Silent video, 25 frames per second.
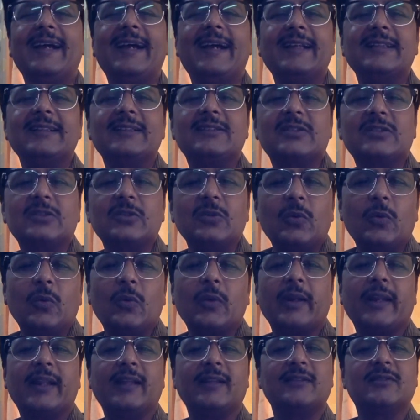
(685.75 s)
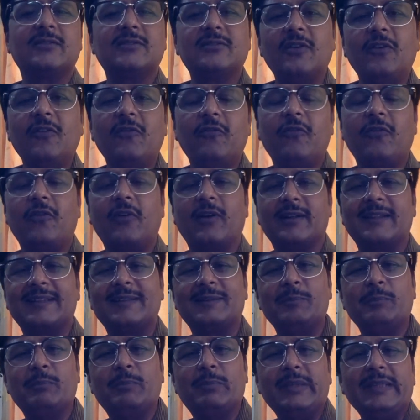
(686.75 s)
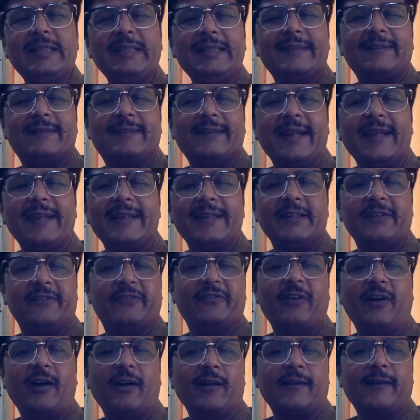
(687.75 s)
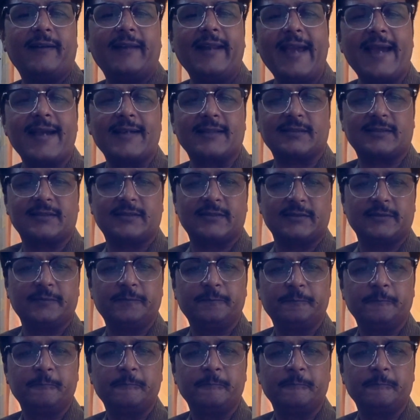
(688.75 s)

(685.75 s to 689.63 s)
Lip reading: and so on and so forth. Be ready for next.